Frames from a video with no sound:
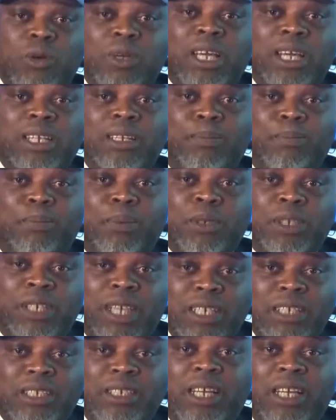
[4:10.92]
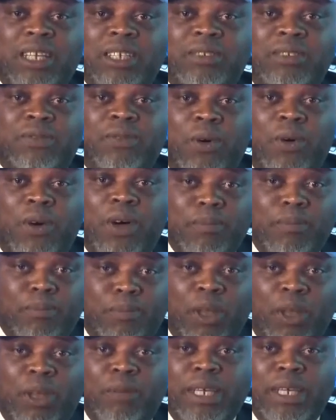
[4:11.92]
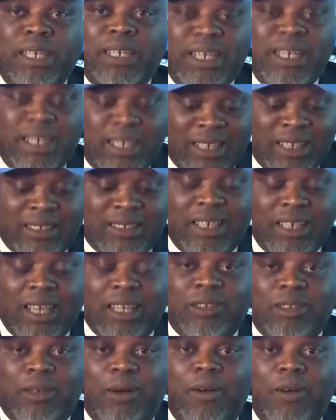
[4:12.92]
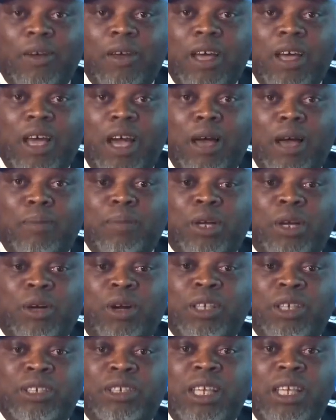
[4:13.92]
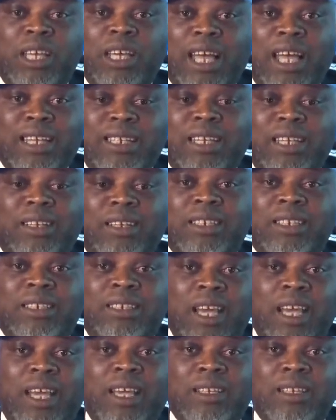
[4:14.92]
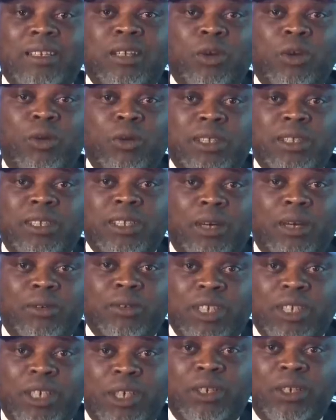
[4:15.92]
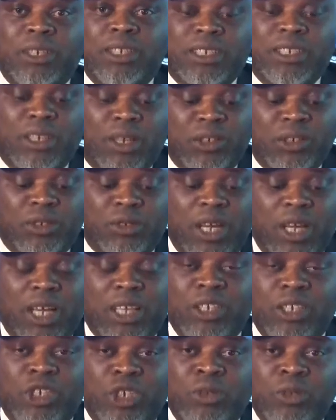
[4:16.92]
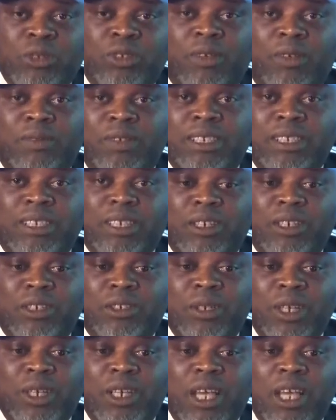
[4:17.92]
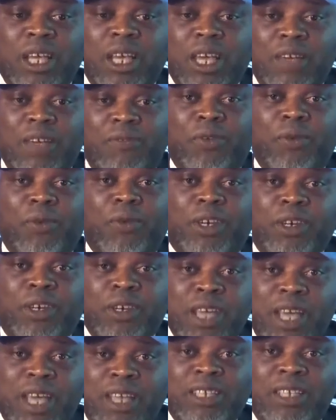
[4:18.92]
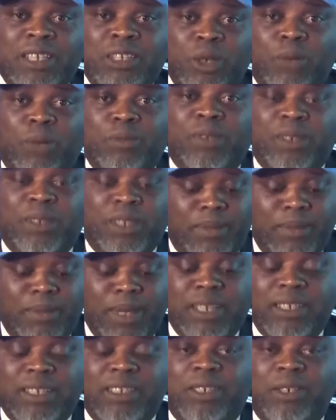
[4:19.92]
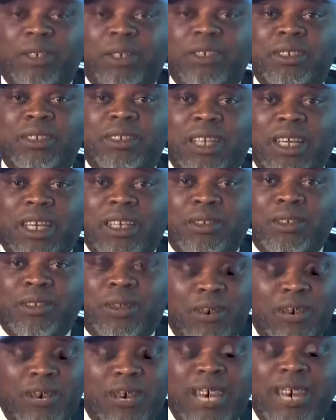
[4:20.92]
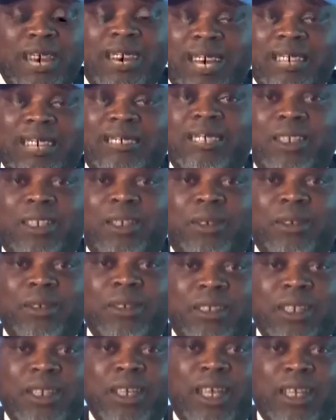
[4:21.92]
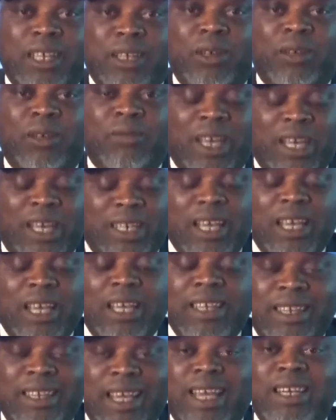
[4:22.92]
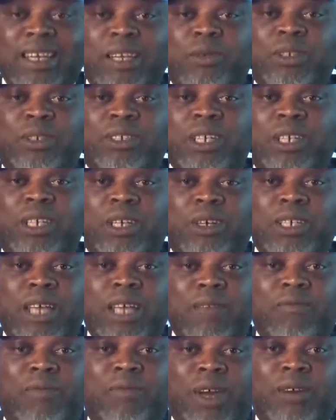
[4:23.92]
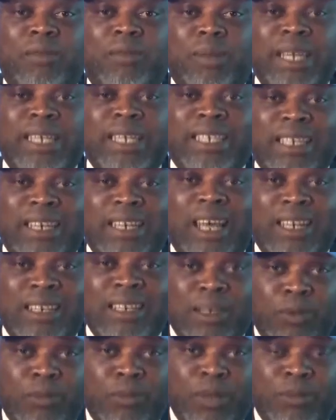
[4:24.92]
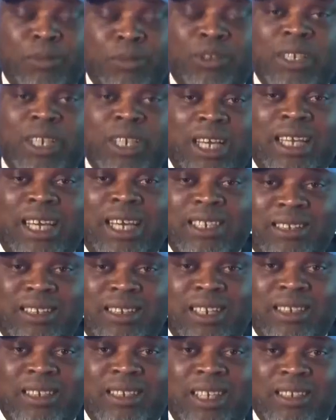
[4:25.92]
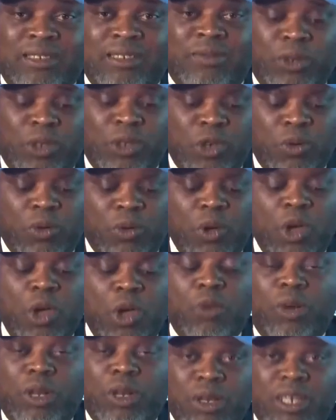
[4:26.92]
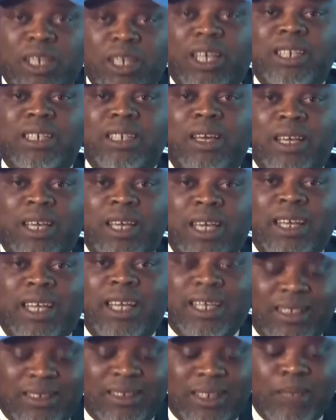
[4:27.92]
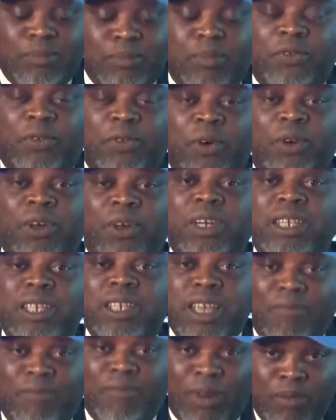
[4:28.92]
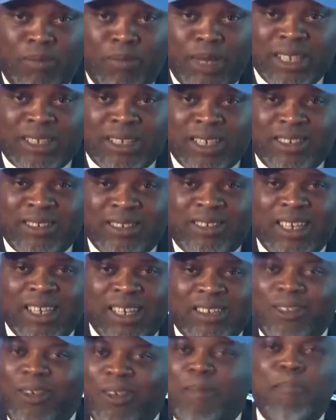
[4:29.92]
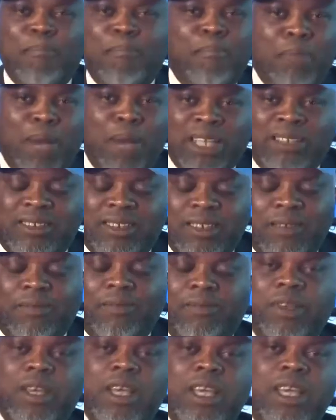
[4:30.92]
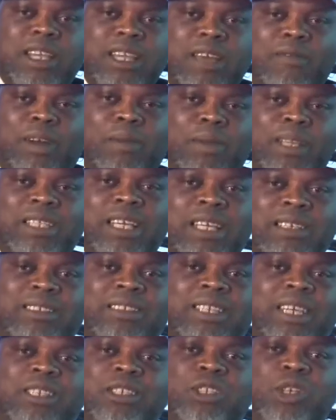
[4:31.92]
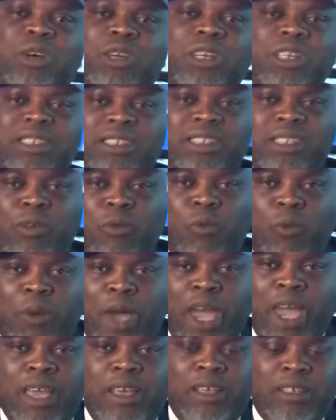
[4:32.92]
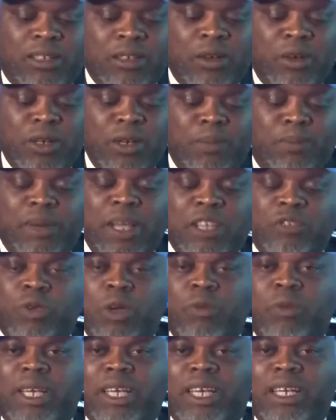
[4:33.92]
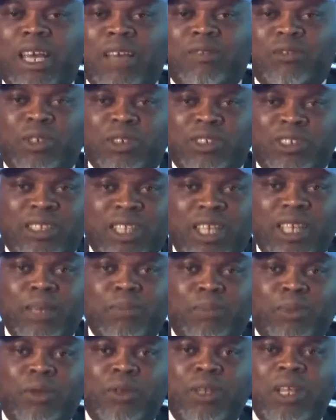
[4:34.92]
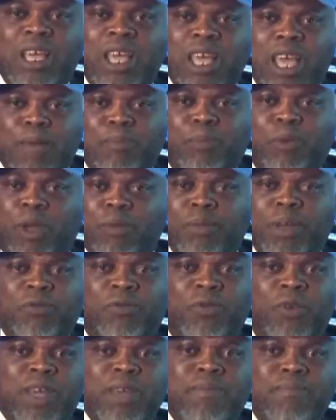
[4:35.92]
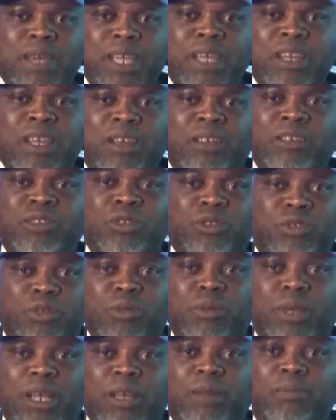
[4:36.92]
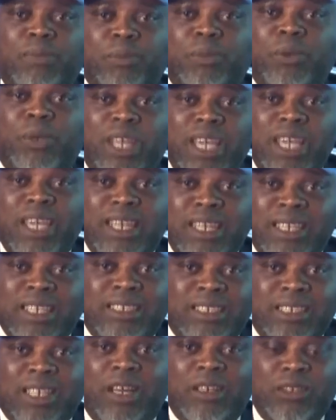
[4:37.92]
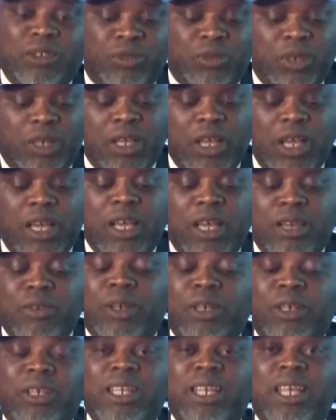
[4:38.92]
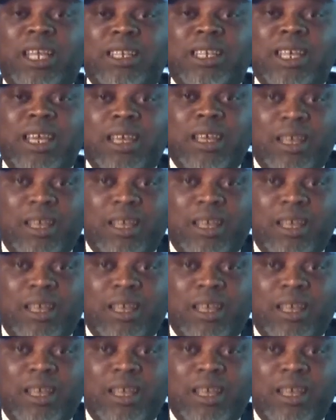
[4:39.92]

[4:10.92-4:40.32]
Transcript: look at the potentials for employment in that sector. Because at the end of the day, the only thing that will secure this country are the youth of this country. If you create the jobs for them in the security sector, in light security and all of that, then they will secure the environment and they will be able to gather intelligence for you. We're looking at, again, like I said before, the environmental sector, massive. The environmental sector is the only place where we can have sustainable employment for 1 million to 2 million people in this country. We're looking at